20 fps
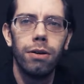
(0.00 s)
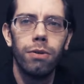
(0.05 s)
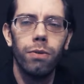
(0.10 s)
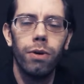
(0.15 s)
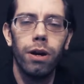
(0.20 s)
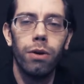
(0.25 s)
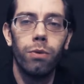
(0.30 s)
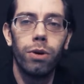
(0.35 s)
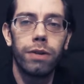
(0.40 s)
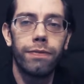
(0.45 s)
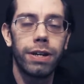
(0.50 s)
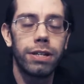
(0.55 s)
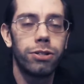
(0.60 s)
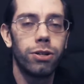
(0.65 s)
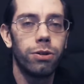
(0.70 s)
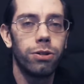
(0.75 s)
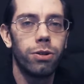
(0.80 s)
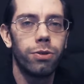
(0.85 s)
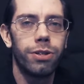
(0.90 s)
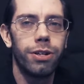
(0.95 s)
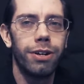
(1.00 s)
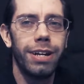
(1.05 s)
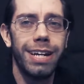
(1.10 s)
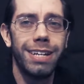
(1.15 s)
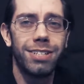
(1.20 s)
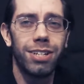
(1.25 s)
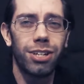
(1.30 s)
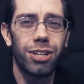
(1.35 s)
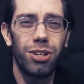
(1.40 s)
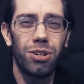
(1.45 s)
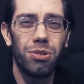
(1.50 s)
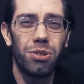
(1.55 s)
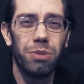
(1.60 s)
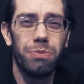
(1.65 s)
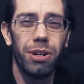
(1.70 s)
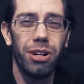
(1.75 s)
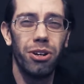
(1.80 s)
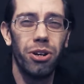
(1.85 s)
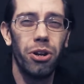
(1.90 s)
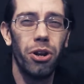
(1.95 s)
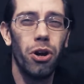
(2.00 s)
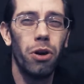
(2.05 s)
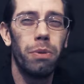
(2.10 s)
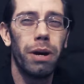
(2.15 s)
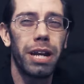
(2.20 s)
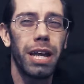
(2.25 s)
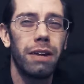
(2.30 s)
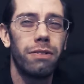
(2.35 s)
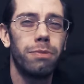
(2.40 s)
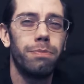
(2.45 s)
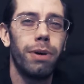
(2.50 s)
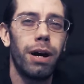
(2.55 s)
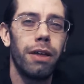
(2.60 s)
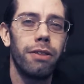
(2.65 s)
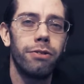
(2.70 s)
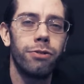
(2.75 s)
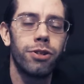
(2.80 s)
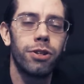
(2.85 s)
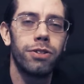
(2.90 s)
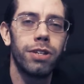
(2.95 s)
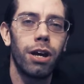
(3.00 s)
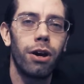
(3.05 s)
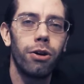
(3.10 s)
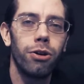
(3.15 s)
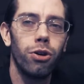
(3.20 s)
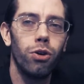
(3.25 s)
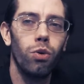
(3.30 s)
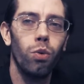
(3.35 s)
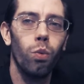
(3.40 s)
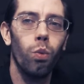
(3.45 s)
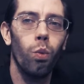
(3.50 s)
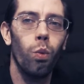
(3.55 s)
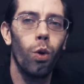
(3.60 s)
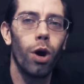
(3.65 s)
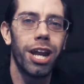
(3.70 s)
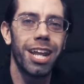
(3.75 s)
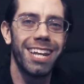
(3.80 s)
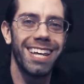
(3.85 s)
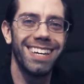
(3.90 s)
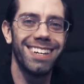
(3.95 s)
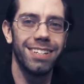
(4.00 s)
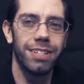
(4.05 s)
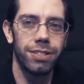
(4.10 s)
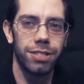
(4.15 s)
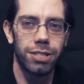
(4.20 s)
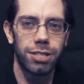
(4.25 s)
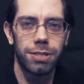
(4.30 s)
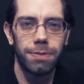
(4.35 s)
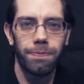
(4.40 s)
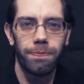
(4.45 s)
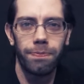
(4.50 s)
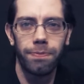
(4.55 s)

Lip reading: Well, what if I told you there is a cure, but nobody ever bothers to tell you what it is?